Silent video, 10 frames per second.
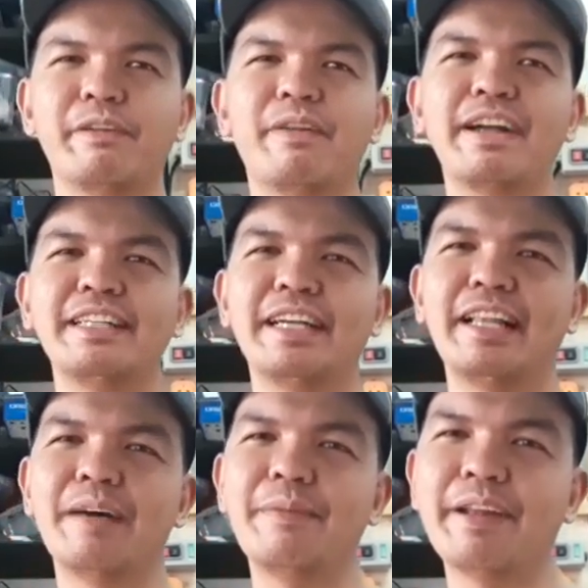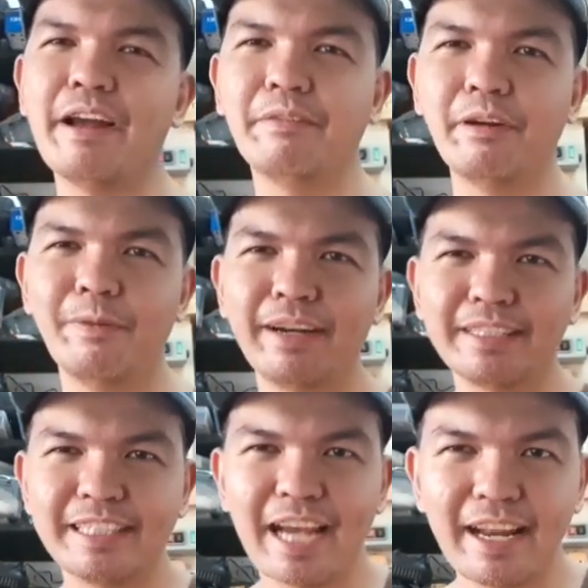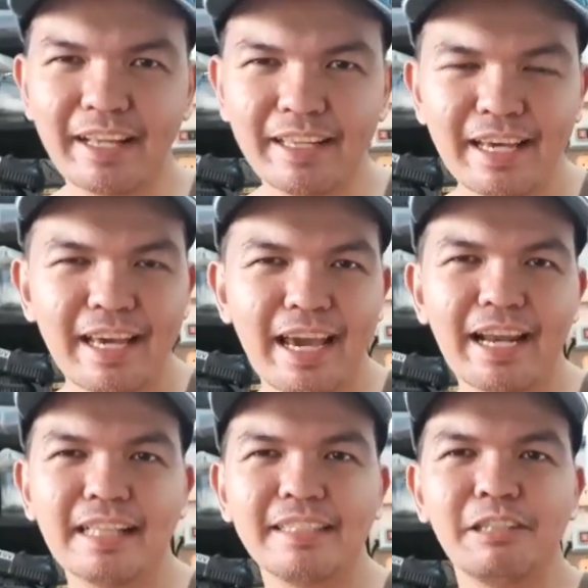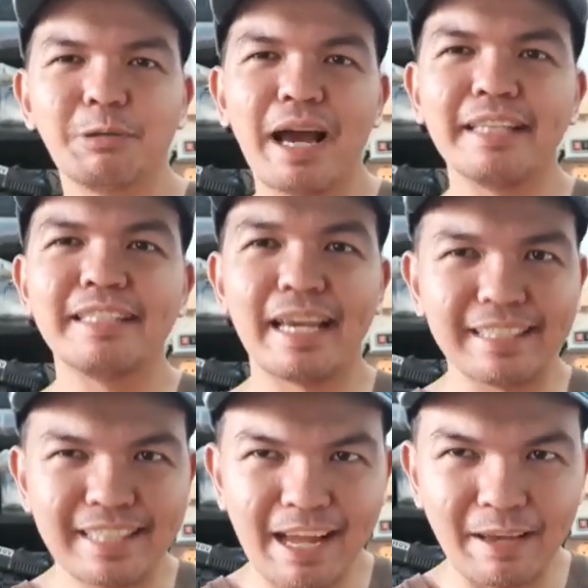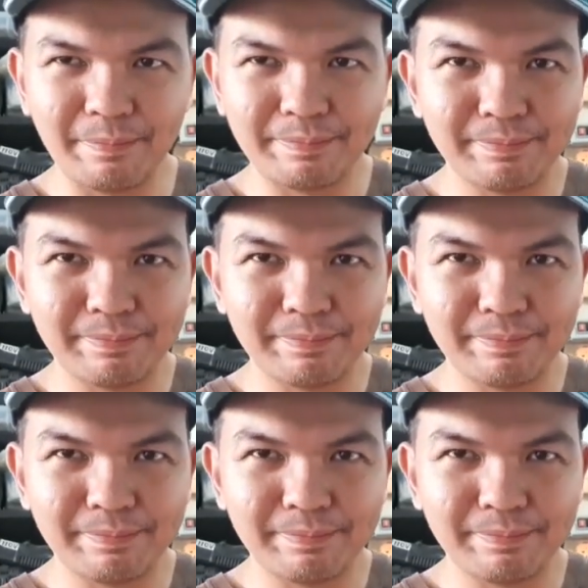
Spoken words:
for watching 119 Woodworks channel, and I'll see you guys next time.